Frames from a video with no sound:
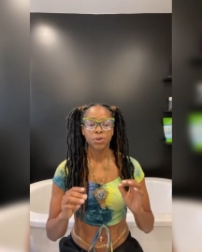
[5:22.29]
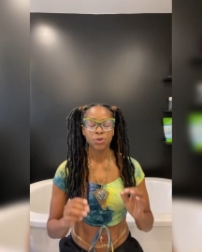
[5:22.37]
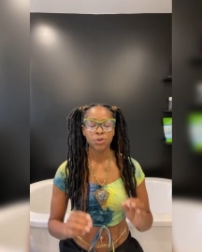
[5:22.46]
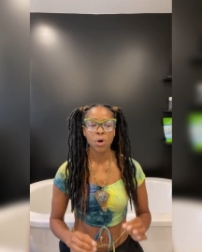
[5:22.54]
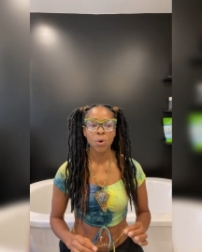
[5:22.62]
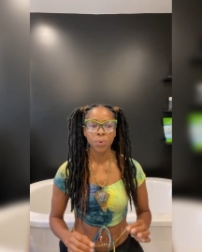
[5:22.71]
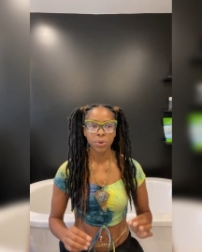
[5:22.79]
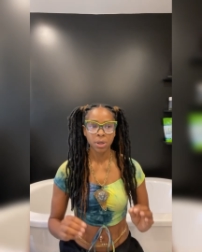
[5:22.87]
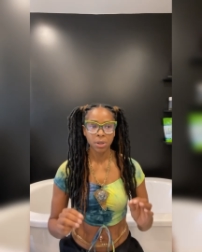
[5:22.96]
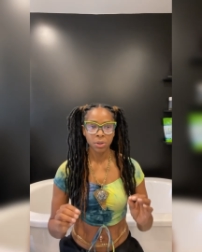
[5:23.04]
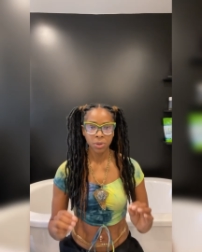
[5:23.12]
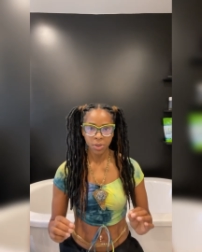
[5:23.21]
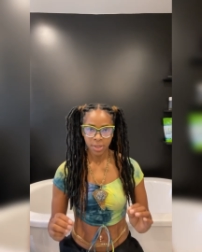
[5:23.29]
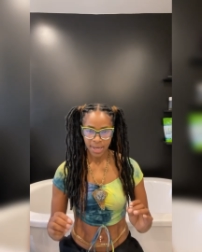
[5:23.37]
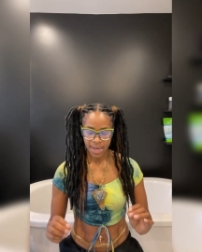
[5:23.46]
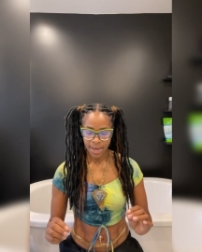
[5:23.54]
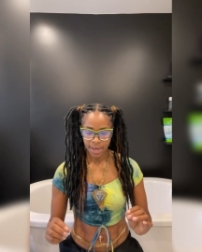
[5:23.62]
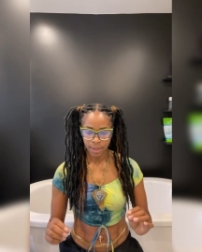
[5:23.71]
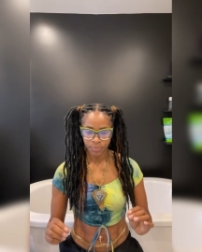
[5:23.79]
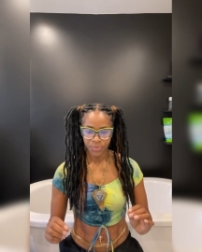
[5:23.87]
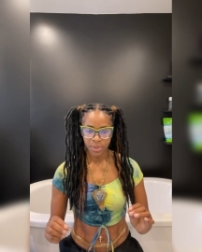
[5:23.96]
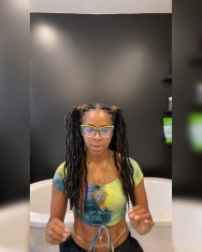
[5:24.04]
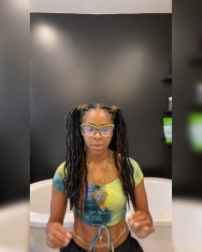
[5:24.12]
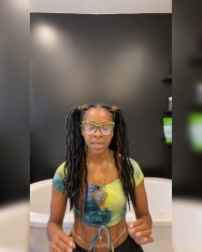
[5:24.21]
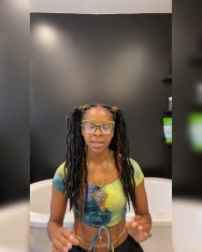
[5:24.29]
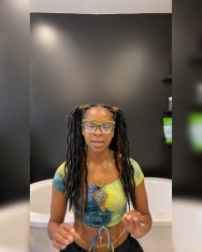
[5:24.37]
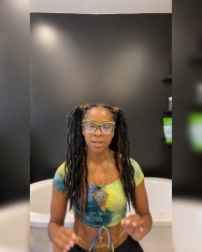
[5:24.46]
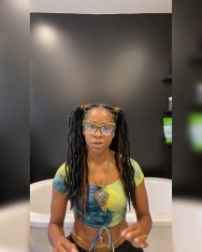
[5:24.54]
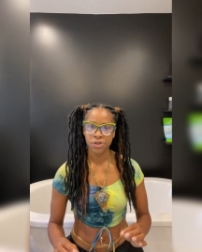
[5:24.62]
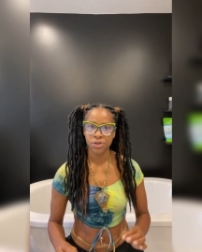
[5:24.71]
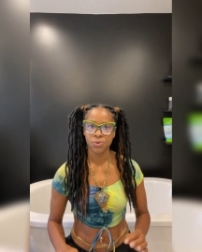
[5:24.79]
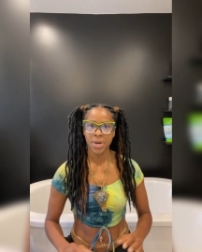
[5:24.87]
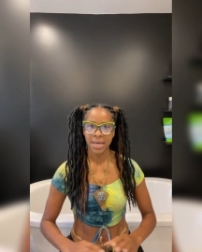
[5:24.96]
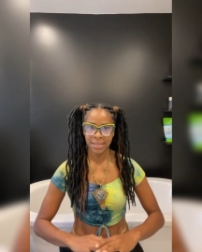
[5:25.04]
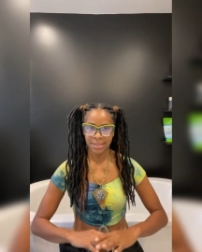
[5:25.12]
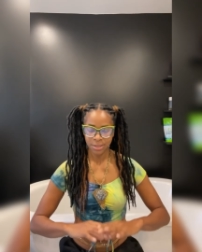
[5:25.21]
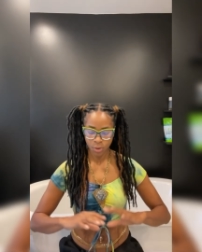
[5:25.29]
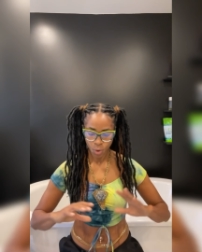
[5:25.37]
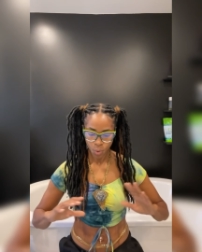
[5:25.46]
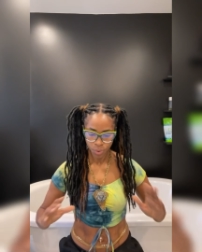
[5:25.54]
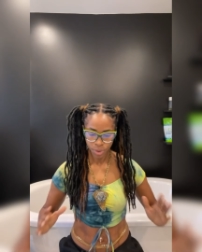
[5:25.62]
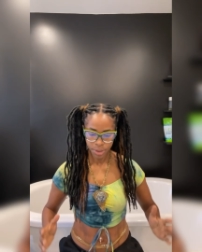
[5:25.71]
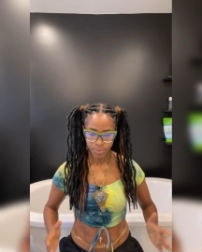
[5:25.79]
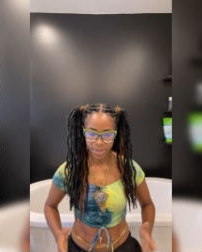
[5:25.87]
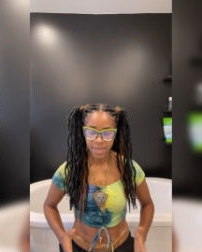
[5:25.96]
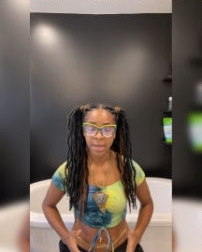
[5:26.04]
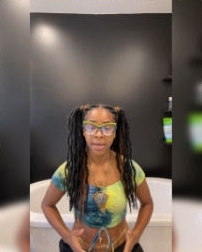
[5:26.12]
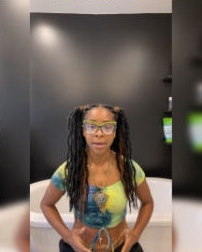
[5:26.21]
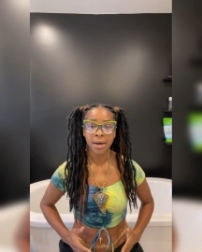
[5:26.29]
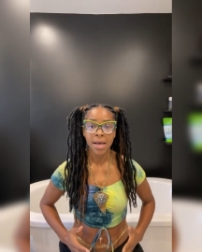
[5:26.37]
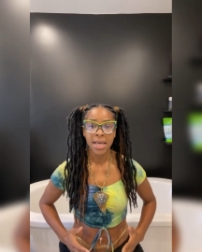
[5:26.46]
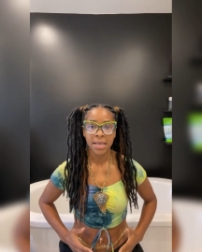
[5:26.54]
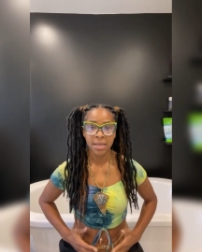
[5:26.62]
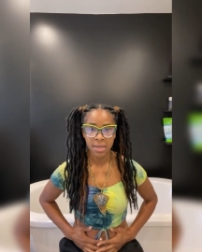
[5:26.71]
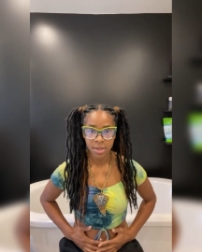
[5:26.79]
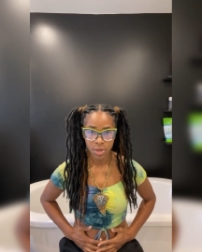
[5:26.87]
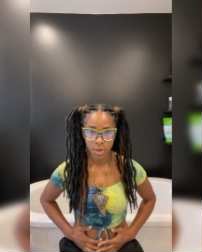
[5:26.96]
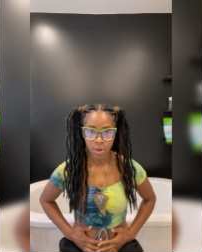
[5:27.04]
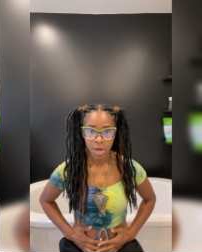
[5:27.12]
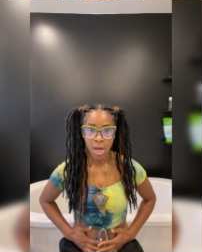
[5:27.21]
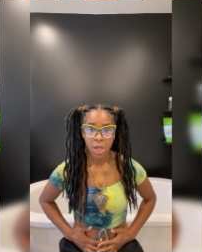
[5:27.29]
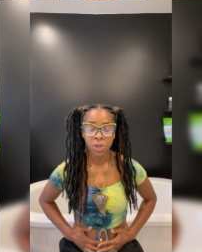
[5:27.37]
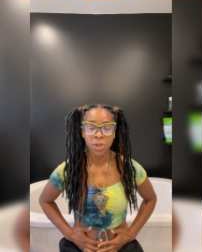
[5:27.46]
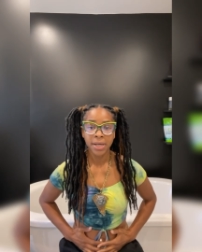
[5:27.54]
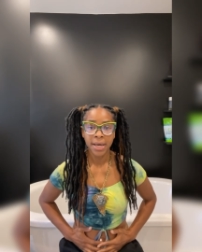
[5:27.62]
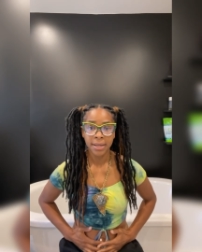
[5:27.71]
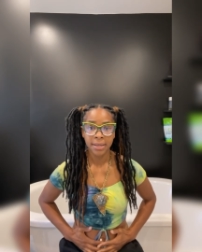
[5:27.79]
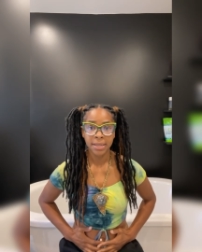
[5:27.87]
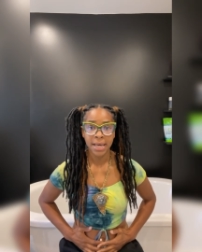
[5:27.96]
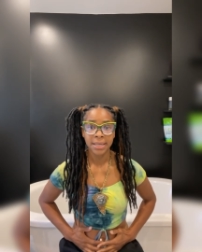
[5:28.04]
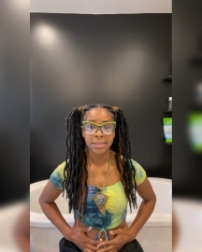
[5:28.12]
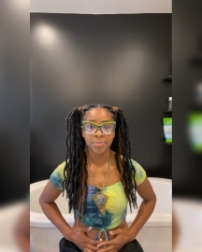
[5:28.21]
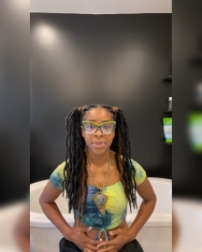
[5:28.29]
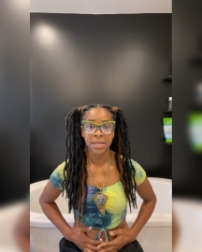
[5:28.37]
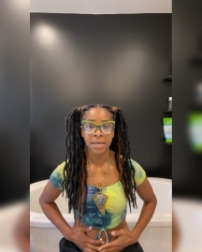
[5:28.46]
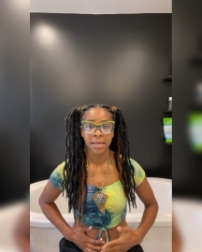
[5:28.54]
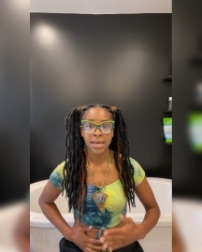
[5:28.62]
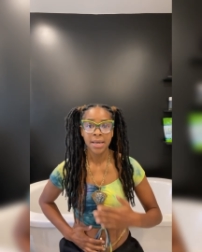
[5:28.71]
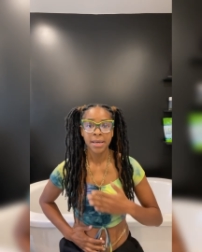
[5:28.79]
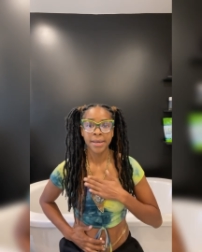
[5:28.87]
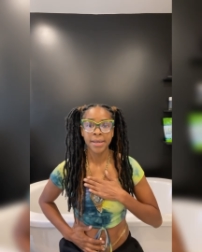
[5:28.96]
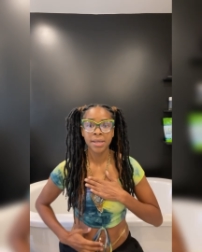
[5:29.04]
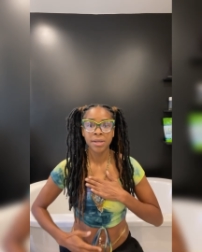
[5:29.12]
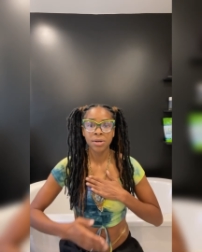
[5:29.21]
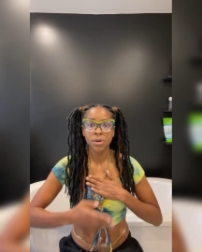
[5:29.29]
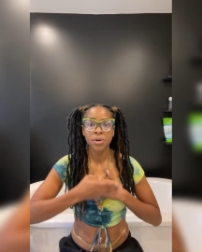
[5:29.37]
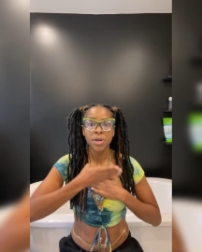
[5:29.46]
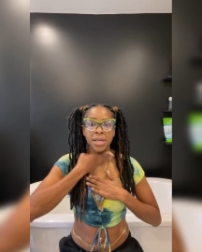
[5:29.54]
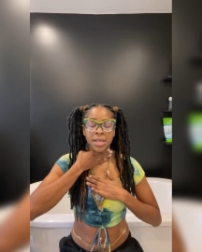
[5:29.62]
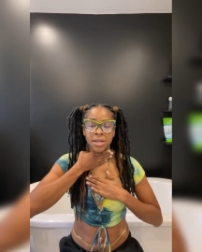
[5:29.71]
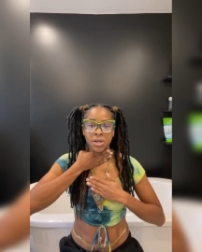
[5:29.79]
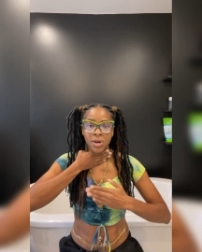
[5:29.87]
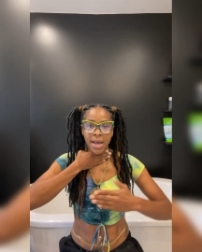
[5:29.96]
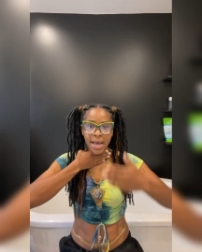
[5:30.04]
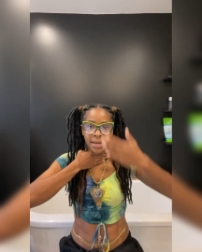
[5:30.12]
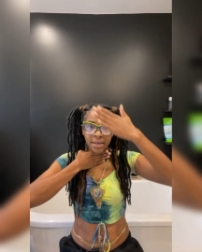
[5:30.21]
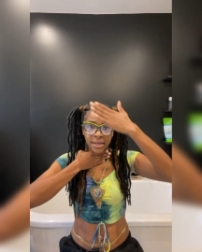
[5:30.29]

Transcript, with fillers: Don't look at an issue as only being here. Look at it as being here, here, and